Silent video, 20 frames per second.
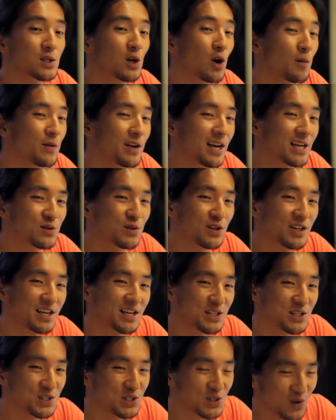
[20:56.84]
So I hope you guys really
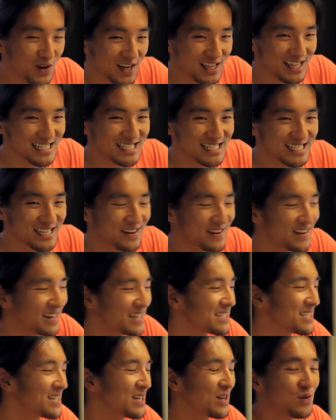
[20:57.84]
enjoyed this
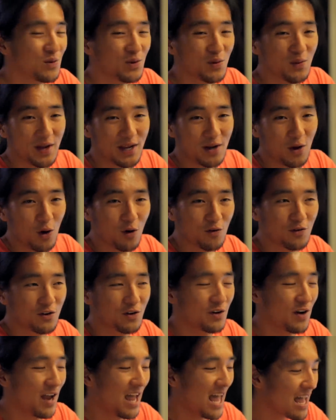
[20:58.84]
series. We went
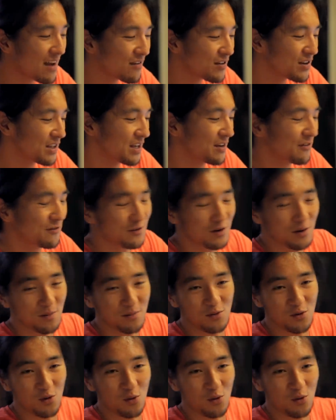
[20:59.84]
over everything from